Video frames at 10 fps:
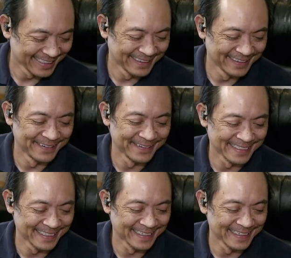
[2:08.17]

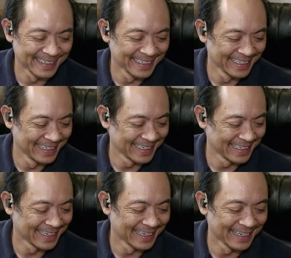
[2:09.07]
Always good.
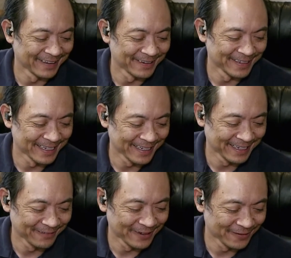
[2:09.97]
I
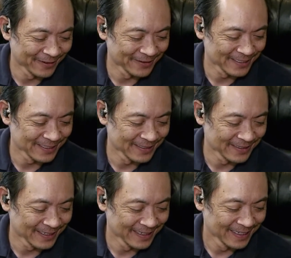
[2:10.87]
didn't even know if I was in tune
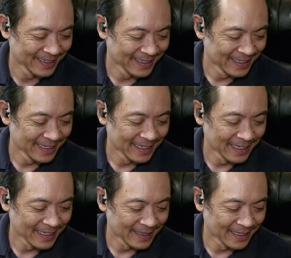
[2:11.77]
here. I
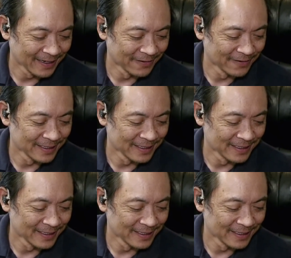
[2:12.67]
think I was.